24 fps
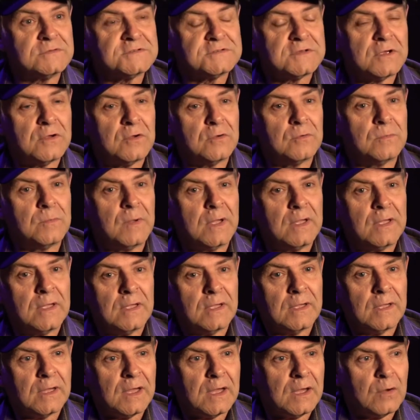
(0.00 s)
So
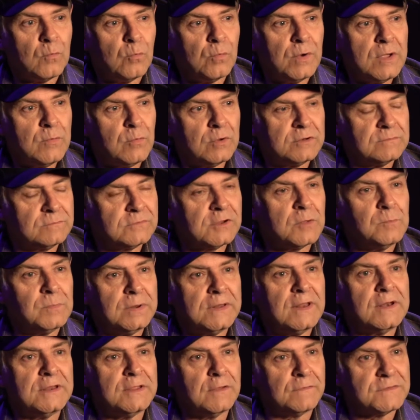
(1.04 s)
we were
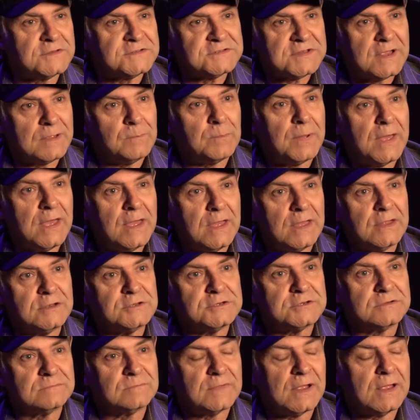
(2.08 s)
completely on the same
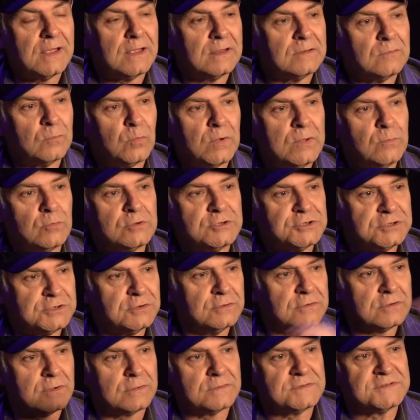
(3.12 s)
page, and we would
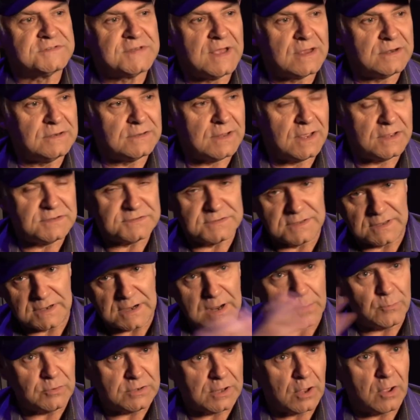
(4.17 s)
shoot on Saturdays, and then
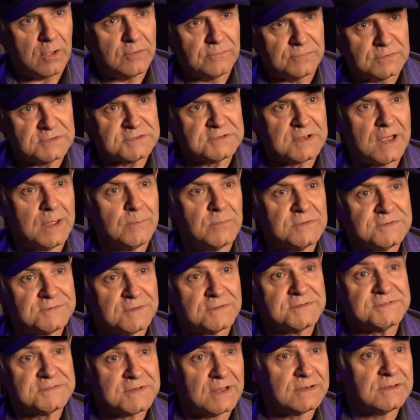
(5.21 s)
I would go over to Simon's
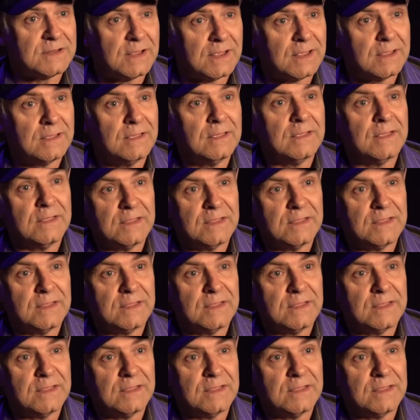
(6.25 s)
on Sunday,